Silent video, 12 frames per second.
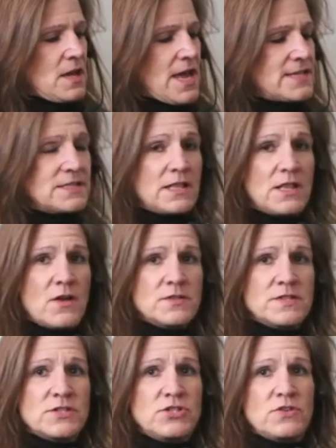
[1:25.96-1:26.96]
as
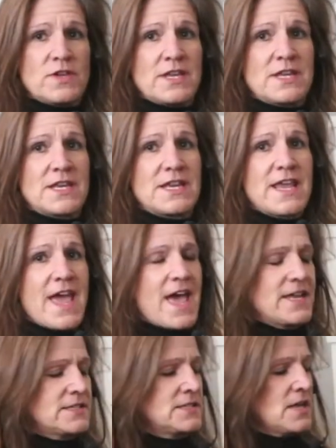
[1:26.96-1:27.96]
close as you can
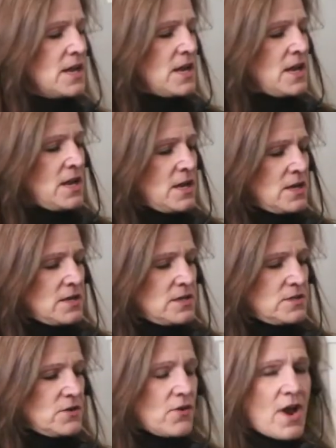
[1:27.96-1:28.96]
get
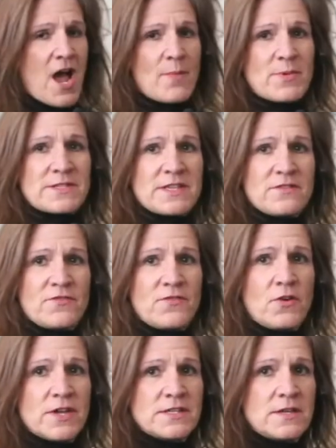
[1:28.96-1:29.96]
your opposite
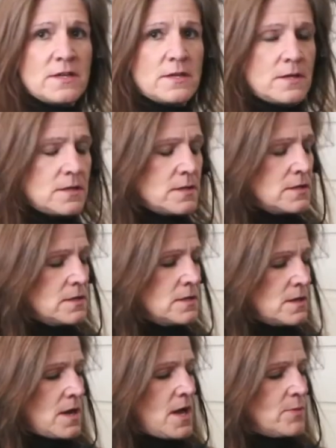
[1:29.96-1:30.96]
foot
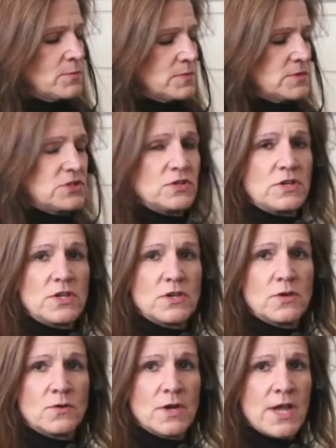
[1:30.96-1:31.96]
to
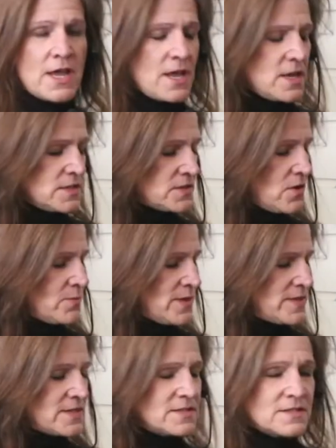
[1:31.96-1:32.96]
you. So, I
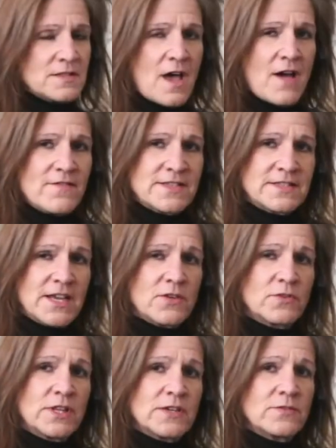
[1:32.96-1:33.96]
mean, this is obviously a
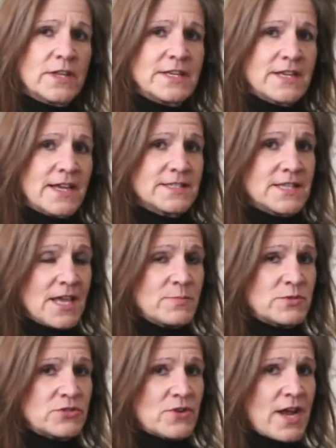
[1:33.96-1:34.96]
really, really nice
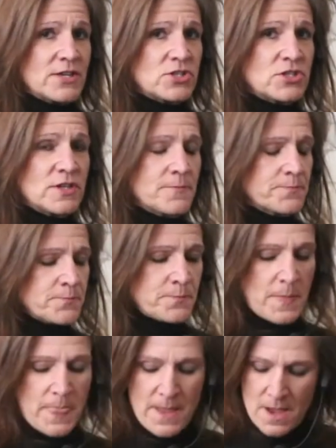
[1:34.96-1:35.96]
hip stretch,
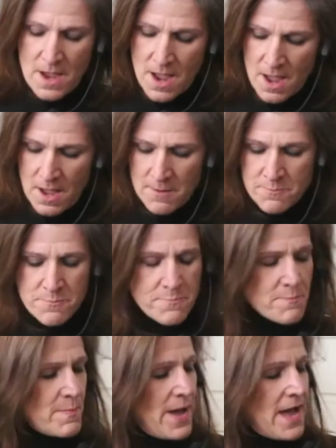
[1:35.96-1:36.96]

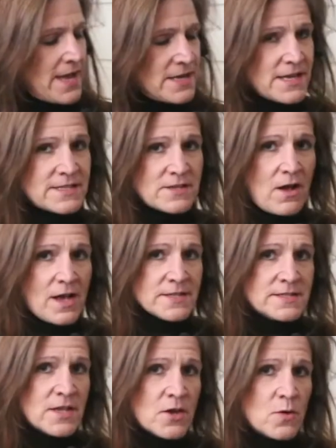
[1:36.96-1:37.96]
but it's
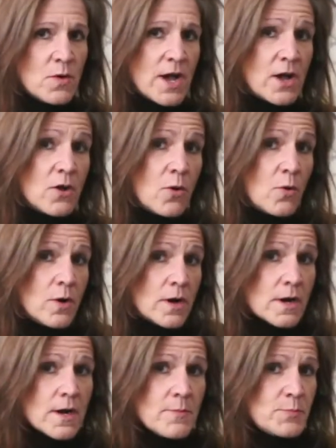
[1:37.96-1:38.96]
also a
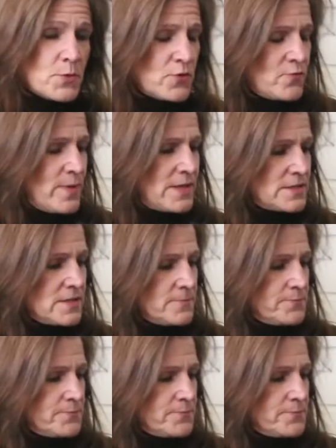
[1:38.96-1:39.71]
core movement.